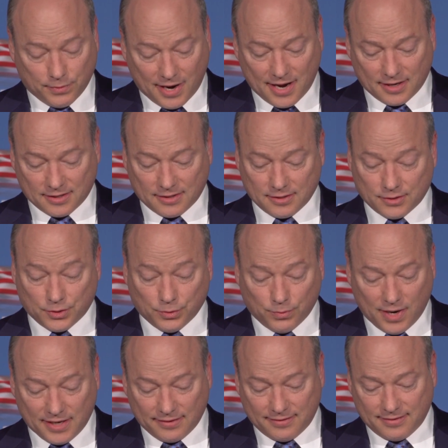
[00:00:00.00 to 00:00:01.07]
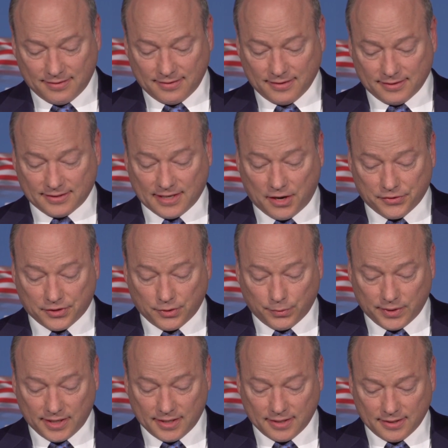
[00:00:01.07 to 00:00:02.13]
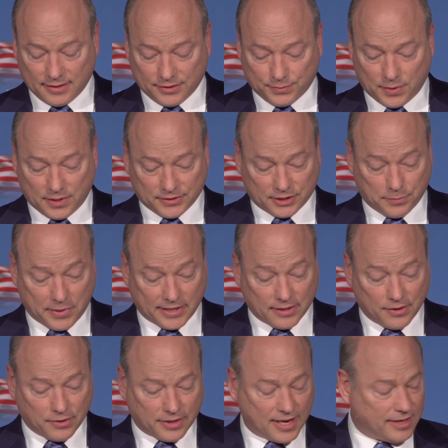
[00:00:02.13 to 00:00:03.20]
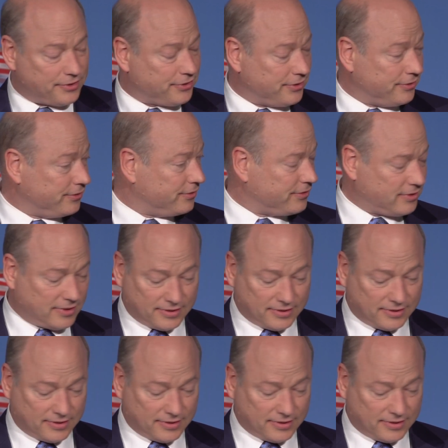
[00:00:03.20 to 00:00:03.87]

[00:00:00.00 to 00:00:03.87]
Iraq, Kuwait, and South Korea, as well as to many locations